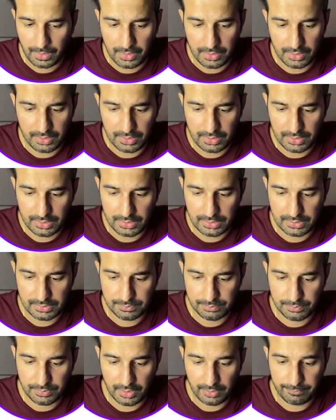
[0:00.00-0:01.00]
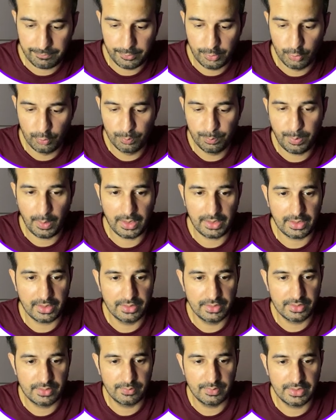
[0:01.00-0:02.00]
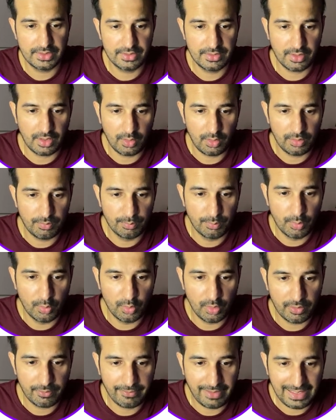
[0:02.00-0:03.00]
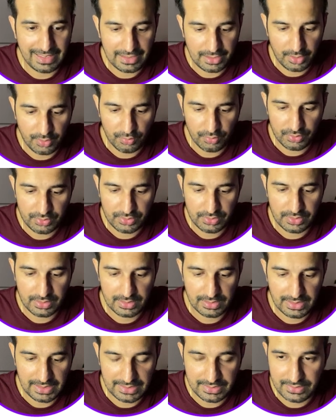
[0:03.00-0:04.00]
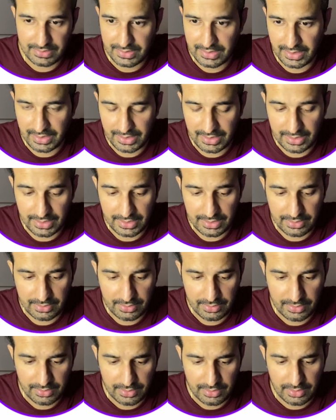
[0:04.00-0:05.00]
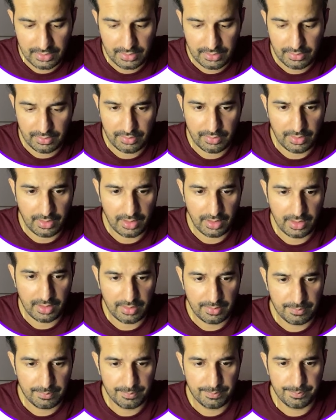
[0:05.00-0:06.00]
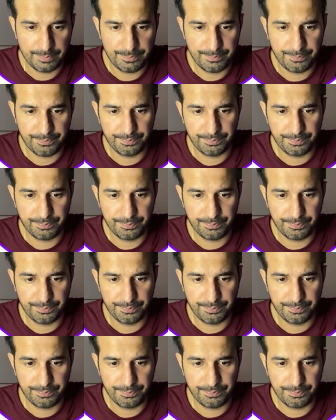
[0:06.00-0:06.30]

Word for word: uh, a few buttons with more values let's say Ram